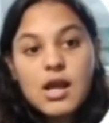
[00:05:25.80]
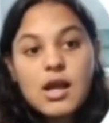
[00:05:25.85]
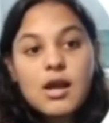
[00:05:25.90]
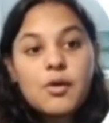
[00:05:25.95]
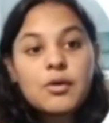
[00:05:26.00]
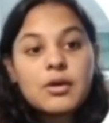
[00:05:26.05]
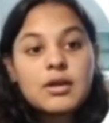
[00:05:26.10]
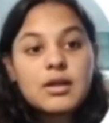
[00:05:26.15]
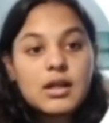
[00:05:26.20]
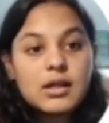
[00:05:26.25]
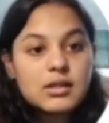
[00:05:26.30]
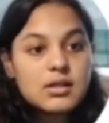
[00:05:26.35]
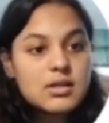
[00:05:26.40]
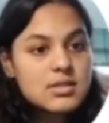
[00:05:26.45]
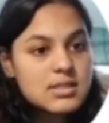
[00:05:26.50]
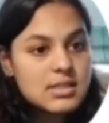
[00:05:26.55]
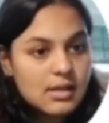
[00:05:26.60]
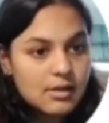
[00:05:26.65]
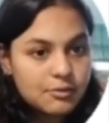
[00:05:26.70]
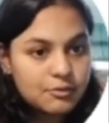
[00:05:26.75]
greater
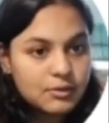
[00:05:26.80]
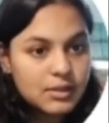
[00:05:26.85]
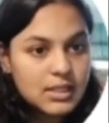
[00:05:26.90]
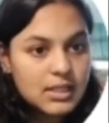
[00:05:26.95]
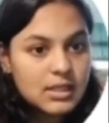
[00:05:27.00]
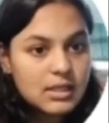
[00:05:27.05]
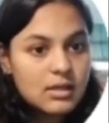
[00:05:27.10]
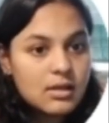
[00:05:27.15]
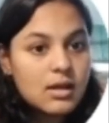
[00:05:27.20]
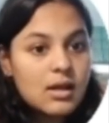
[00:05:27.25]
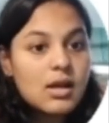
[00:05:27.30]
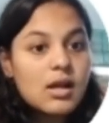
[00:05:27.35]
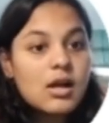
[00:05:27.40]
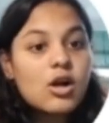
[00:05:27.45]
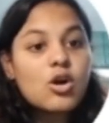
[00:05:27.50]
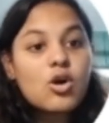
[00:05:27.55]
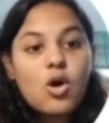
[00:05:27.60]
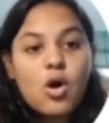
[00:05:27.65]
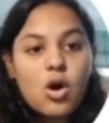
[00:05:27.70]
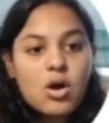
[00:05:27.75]
safety,
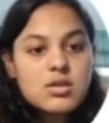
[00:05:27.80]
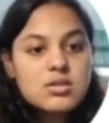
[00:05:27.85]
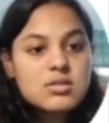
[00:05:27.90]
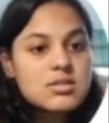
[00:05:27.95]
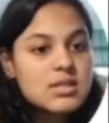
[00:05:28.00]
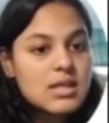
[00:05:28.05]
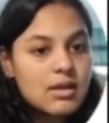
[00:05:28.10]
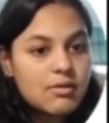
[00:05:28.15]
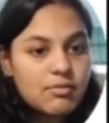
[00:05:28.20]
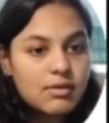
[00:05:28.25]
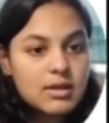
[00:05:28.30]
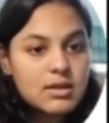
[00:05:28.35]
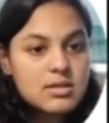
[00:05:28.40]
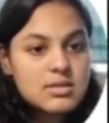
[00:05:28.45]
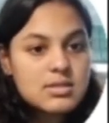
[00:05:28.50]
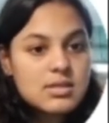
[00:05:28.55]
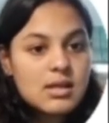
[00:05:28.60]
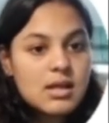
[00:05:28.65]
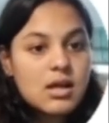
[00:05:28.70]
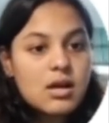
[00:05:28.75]
cost
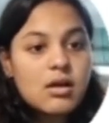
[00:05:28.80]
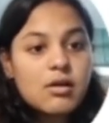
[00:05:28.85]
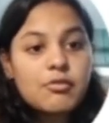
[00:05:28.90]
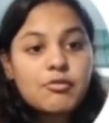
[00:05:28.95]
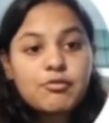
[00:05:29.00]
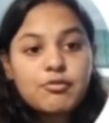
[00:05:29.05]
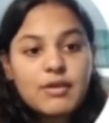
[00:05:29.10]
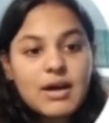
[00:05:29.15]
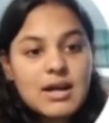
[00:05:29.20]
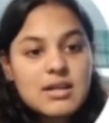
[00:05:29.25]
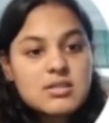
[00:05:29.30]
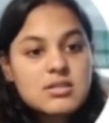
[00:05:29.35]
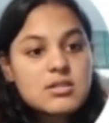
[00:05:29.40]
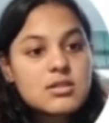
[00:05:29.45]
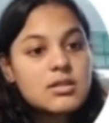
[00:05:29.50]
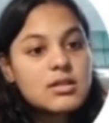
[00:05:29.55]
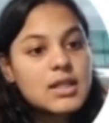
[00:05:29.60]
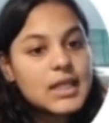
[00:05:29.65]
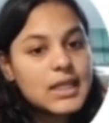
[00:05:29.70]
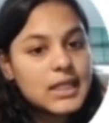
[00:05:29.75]
savings,
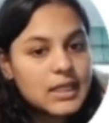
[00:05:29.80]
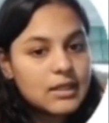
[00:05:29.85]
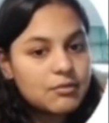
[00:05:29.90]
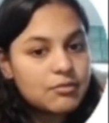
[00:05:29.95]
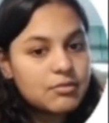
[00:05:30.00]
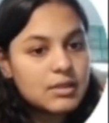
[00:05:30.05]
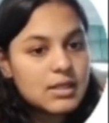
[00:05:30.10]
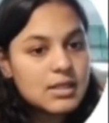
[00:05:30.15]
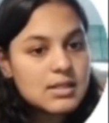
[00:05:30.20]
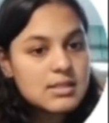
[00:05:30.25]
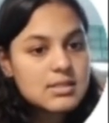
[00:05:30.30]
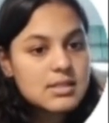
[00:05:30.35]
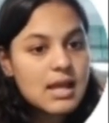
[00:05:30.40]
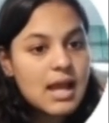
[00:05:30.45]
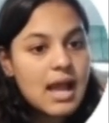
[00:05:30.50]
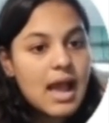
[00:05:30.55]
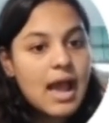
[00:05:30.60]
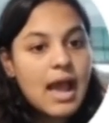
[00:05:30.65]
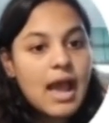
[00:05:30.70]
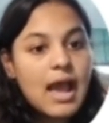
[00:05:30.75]
faster deliveries,
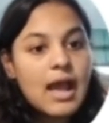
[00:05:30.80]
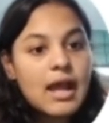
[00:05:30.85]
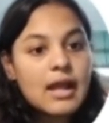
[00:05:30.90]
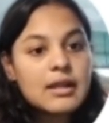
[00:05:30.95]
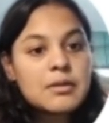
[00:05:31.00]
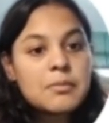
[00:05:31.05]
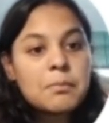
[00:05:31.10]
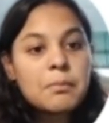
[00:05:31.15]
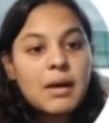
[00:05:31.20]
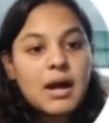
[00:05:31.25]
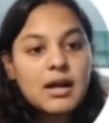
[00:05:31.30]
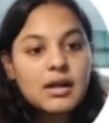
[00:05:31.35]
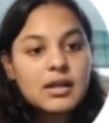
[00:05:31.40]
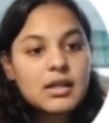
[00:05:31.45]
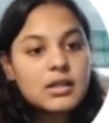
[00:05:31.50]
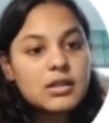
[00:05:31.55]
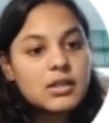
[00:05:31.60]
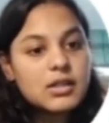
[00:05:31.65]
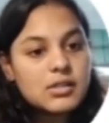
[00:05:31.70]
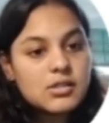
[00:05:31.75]
and
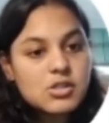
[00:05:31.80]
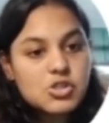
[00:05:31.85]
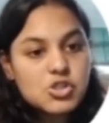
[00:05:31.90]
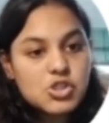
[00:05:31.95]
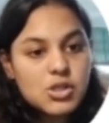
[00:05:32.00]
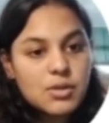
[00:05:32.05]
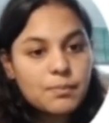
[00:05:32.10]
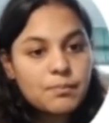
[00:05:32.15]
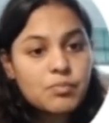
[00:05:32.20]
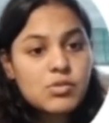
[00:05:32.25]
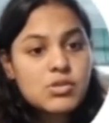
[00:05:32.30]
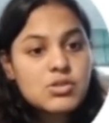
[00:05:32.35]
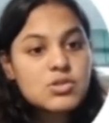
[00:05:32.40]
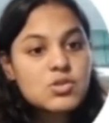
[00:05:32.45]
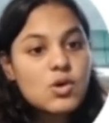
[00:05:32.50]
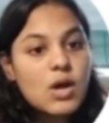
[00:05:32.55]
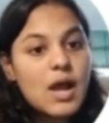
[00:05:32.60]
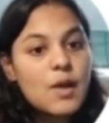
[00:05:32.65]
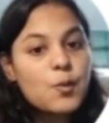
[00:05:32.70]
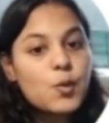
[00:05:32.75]
market leadership.
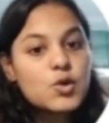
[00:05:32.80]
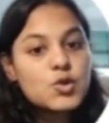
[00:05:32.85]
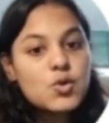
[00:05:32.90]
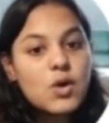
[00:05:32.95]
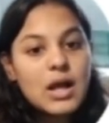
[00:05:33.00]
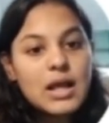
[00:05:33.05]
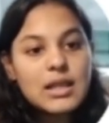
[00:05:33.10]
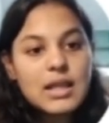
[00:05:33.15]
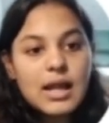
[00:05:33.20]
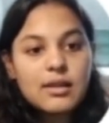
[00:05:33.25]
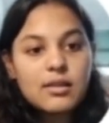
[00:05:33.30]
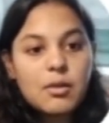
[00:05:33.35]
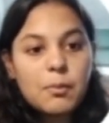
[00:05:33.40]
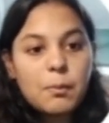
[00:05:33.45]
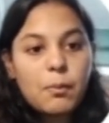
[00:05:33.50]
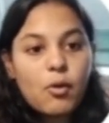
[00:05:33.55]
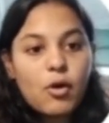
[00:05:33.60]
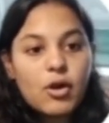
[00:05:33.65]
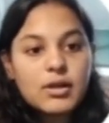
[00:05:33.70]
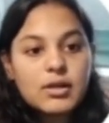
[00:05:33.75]
So I want to highlight the
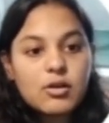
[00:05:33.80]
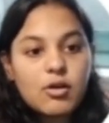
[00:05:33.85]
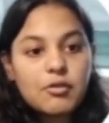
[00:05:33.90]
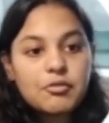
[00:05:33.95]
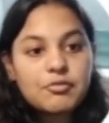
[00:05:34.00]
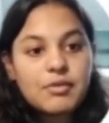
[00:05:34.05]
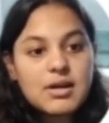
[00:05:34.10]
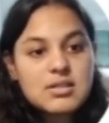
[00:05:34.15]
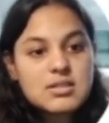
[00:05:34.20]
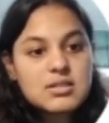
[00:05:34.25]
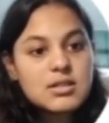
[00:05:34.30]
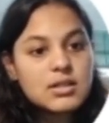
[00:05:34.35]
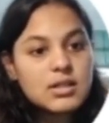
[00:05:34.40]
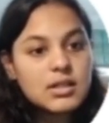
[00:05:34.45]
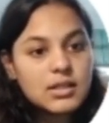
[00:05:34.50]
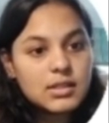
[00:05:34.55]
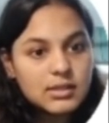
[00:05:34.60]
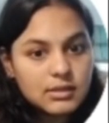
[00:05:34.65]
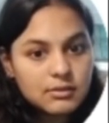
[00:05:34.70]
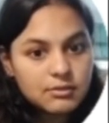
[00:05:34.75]
point of faster
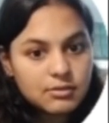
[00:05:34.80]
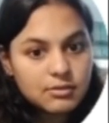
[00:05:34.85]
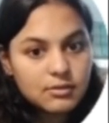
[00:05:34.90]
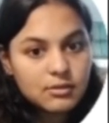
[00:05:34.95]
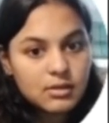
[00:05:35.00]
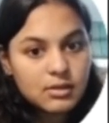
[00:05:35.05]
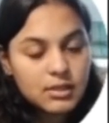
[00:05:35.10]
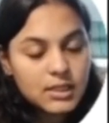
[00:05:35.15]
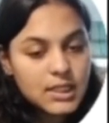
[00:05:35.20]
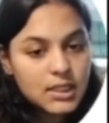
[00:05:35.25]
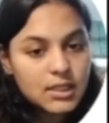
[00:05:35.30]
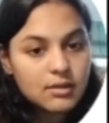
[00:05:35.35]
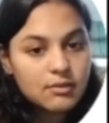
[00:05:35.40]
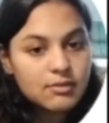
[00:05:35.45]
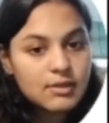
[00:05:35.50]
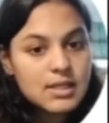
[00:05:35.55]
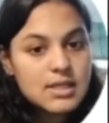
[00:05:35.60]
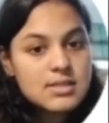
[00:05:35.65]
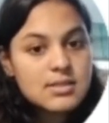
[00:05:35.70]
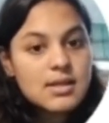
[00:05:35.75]

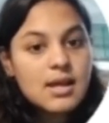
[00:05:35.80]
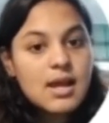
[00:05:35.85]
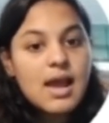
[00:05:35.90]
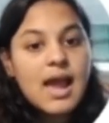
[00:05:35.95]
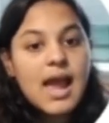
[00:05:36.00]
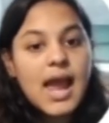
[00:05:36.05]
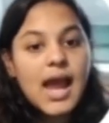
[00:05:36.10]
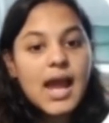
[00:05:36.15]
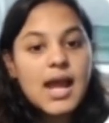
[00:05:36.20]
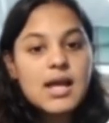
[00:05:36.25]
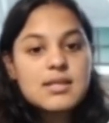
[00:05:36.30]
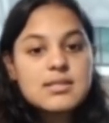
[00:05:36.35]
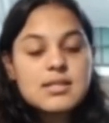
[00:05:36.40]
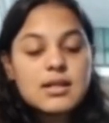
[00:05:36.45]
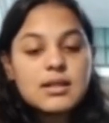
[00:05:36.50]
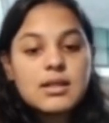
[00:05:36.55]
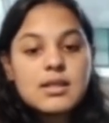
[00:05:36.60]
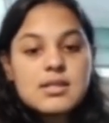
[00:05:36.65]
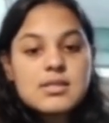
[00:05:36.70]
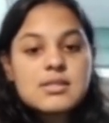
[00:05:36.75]
deliveries, as
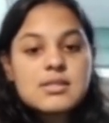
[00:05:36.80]
it is